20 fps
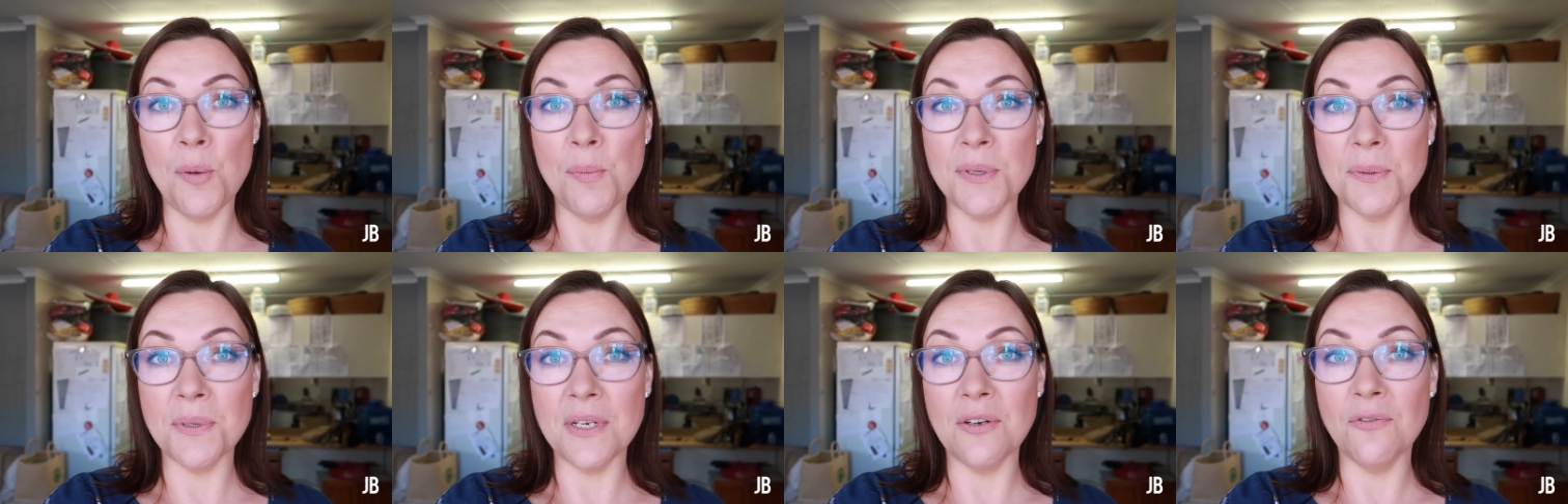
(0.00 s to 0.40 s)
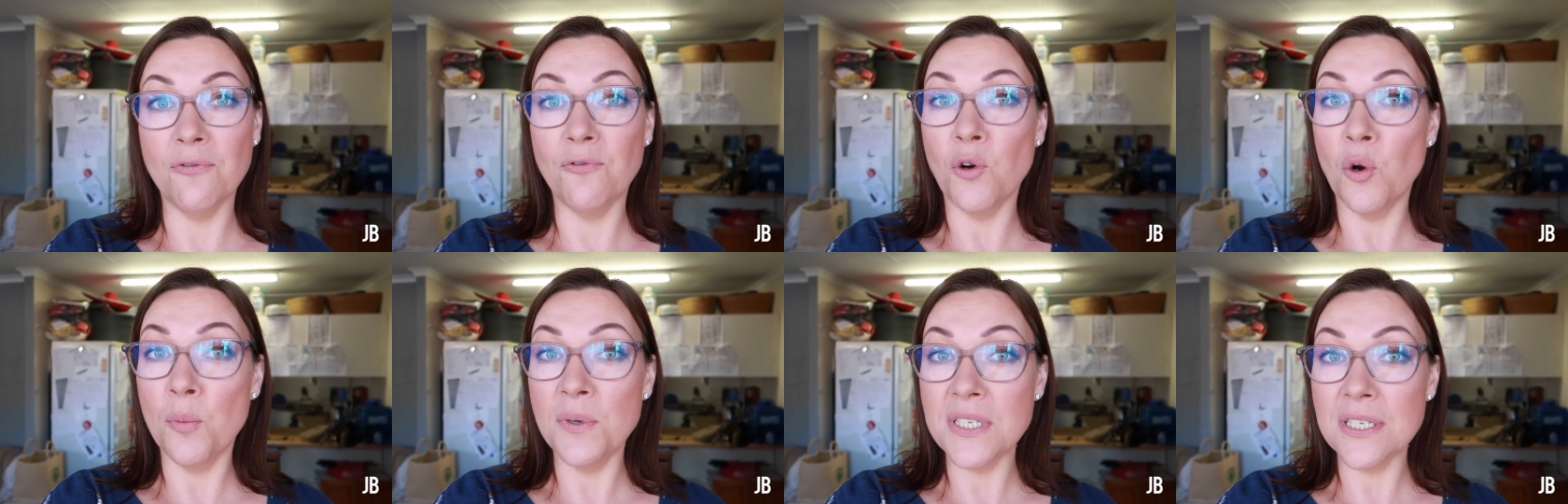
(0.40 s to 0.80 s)
hope it's been
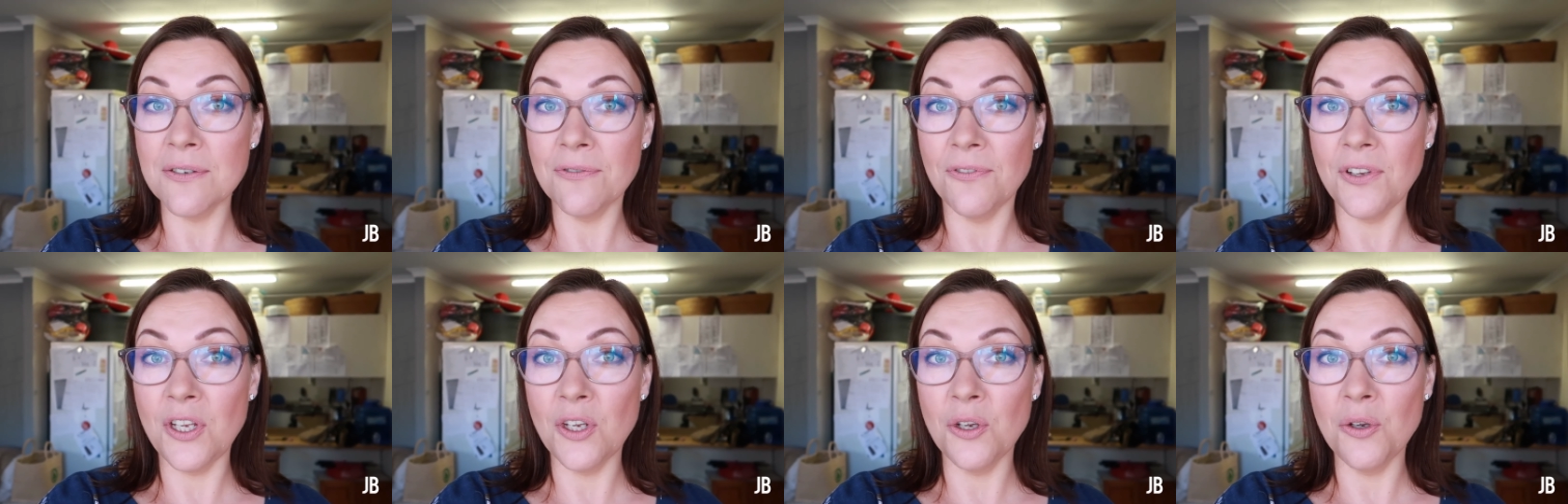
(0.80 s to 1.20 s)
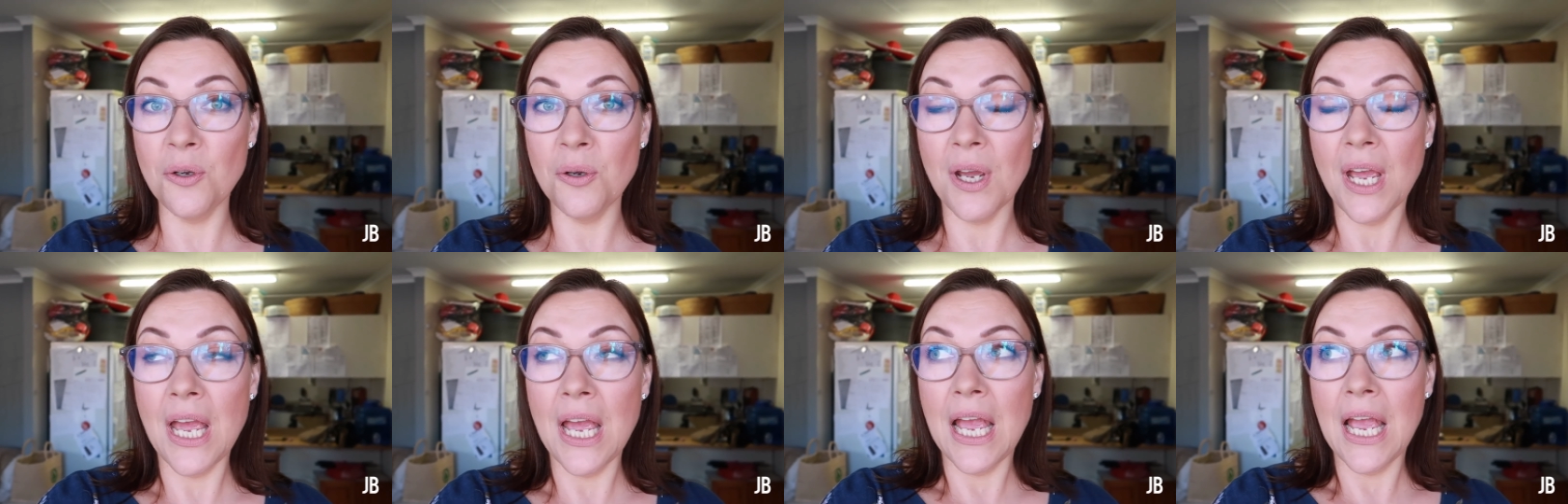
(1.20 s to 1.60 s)
informative for
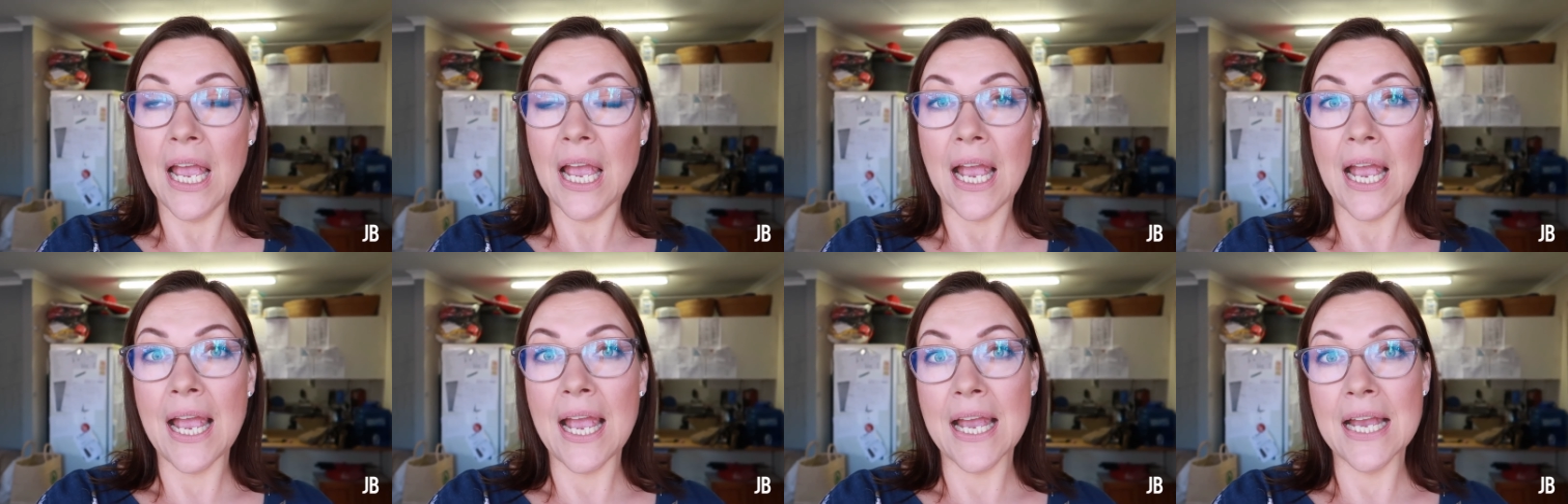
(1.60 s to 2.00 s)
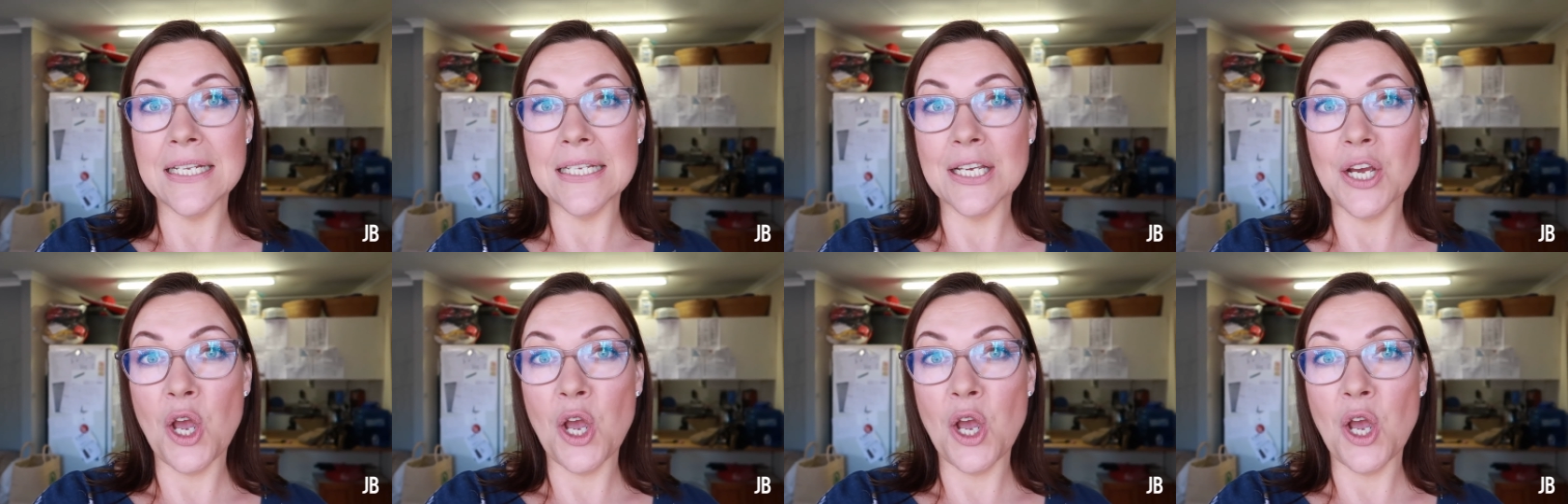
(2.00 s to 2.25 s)
you and